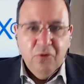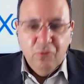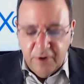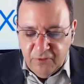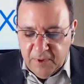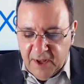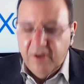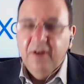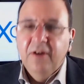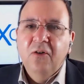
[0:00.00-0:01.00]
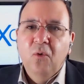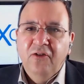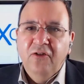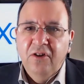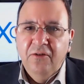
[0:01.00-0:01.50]
we have a
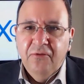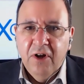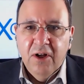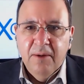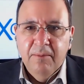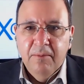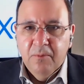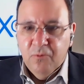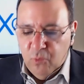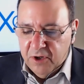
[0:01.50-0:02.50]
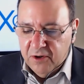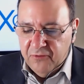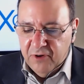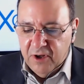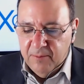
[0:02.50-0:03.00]
question from Twitter
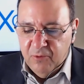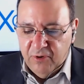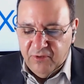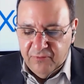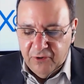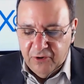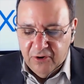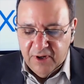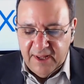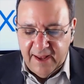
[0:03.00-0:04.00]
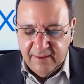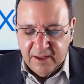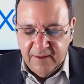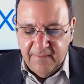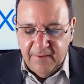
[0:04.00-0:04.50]
from Christopher Kelly,
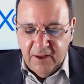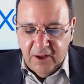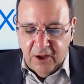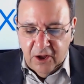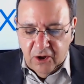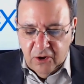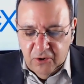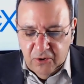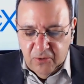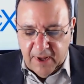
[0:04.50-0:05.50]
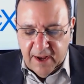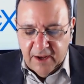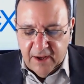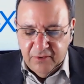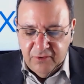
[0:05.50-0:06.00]
who
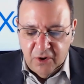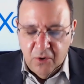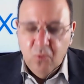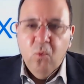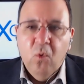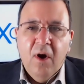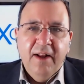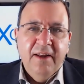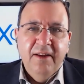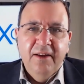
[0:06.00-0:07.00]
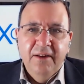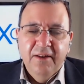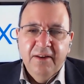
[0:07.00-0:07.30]
asks, "What do I is... this Christopher